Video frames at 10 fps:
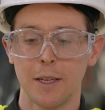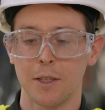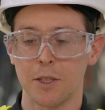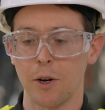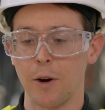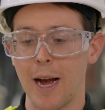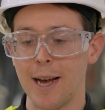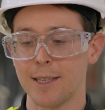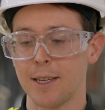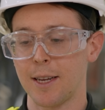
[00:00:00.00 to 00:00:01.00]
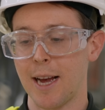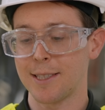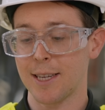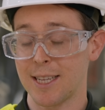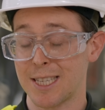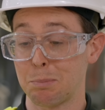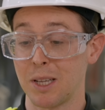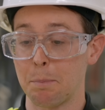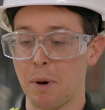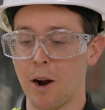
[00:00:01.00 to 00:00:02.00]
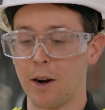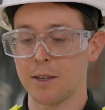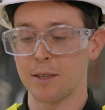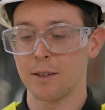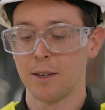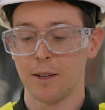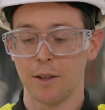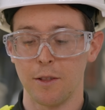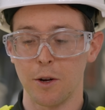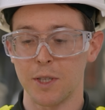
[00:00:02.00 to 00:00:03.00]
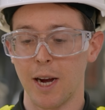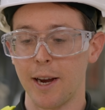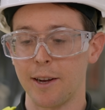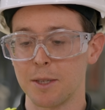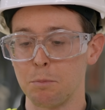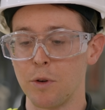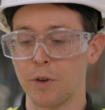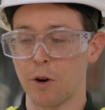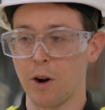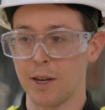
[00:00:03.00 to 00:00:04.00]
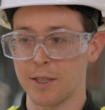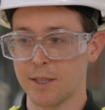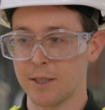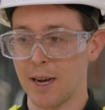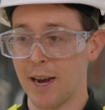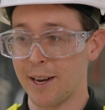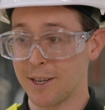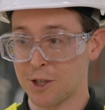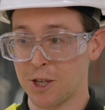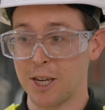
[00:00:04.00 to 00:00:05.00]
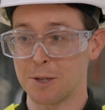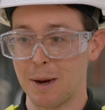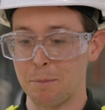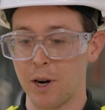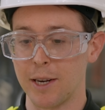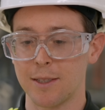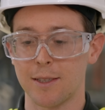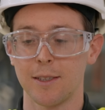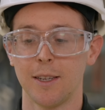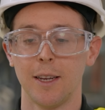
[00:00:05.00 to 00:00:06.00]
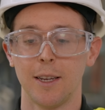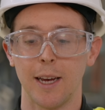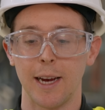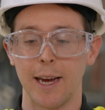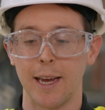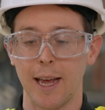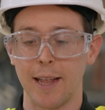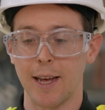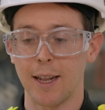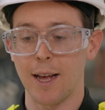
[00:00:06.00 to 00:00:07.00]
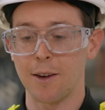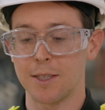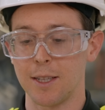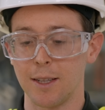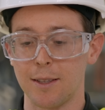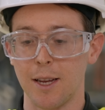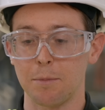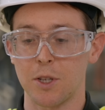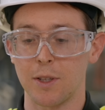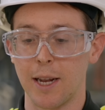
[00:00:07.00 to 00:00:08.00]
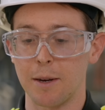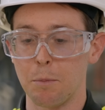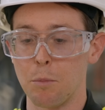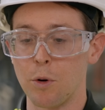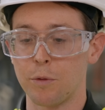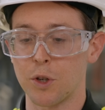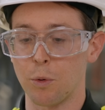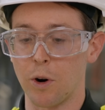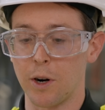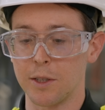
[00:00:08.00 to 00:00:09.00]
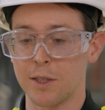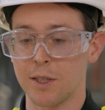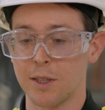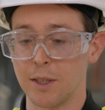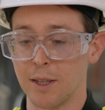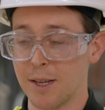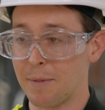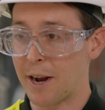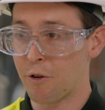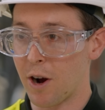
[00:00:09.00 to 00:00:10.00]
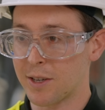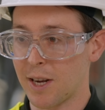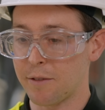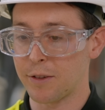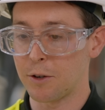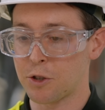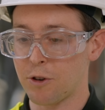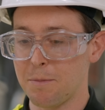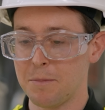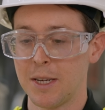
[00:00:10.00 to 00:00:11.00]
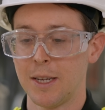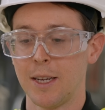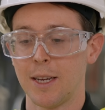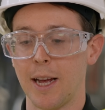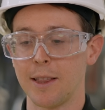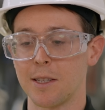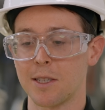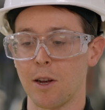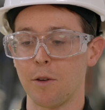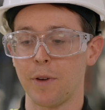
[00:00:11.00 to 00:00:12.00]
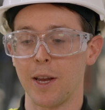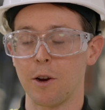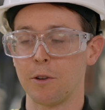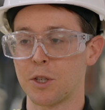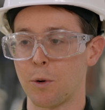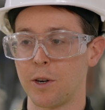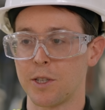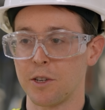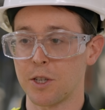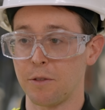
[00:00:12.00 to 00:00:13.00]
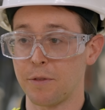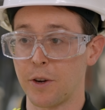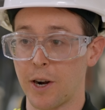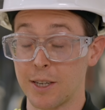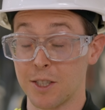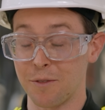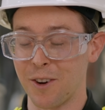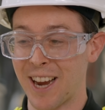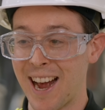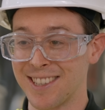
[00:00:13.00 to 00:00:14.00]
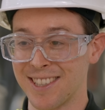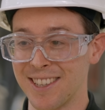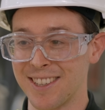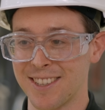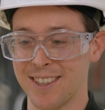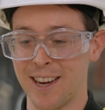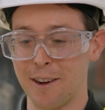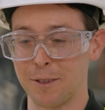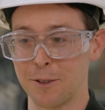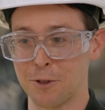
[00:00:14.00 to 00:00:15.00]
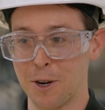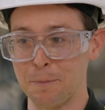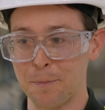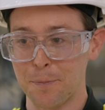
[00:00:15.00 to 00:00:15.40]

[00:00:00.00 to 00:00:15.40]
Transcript: So as, as it gets split apart, those ions move across ion exchange membranes. Uh, and that allows the lithium to then move towards the lithium hydroxide flow stream. And the sulfate goes towards our sulfur, sulfuric acid uh, flow stream.